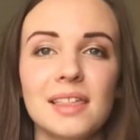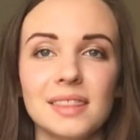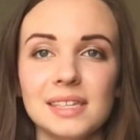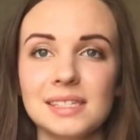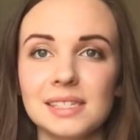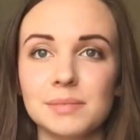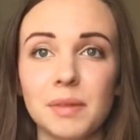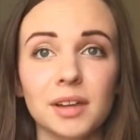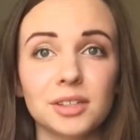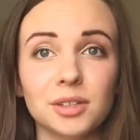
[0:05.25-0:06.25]
This is
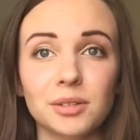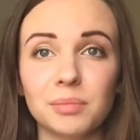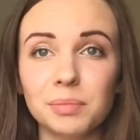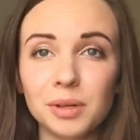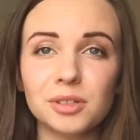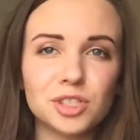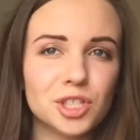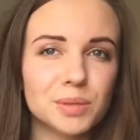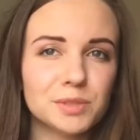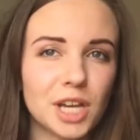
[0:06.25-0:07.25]
my new
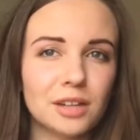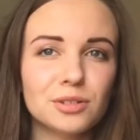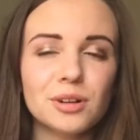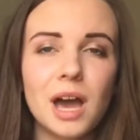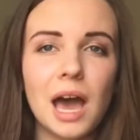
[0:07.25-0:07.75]
booktube channel.